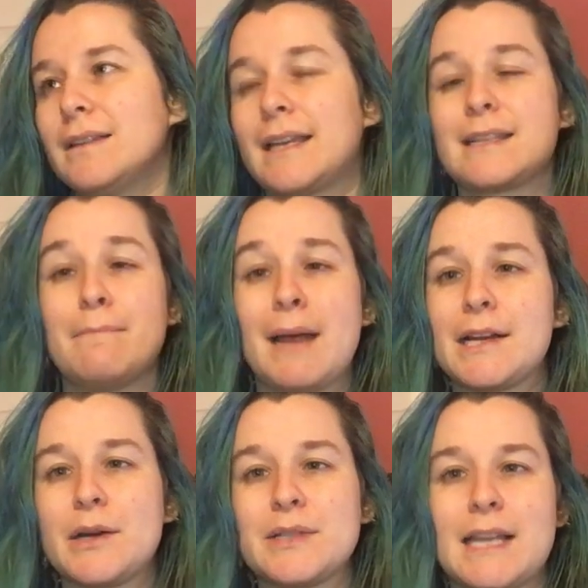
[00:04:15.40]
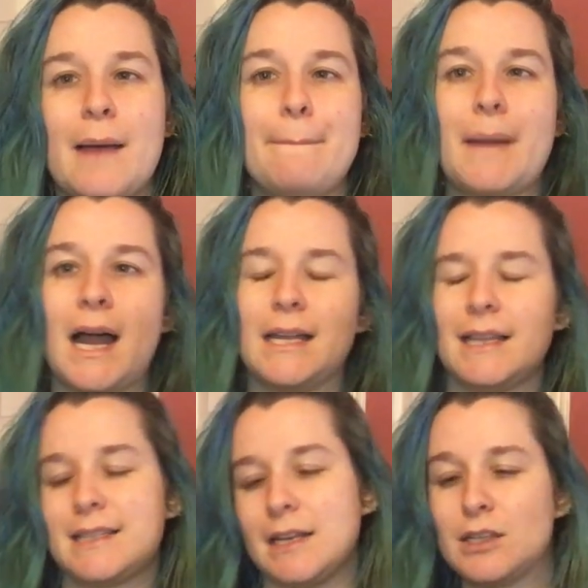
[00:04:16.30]
like some micro step by,
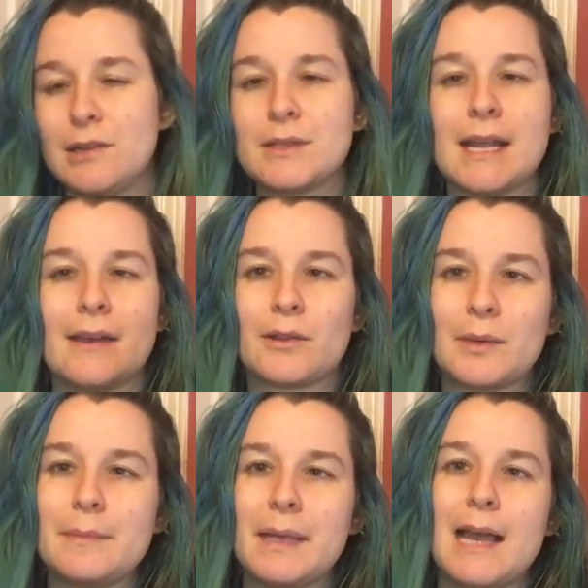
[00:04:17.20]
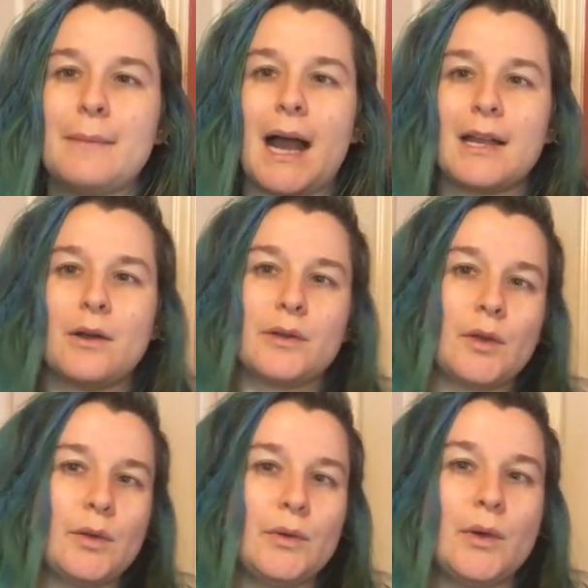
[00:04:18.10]
let's say, Tuesday at 3 p.m., I owe
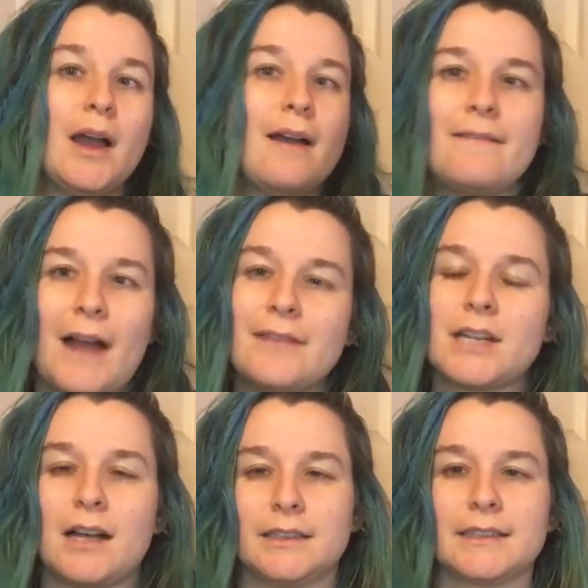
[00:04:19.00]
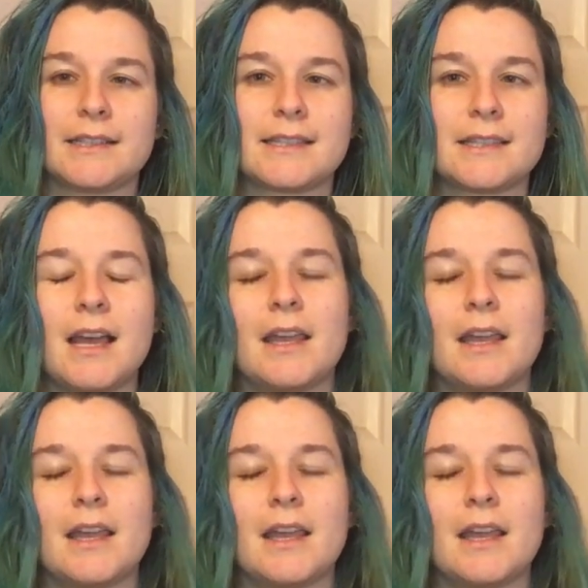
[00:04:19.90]
you $5,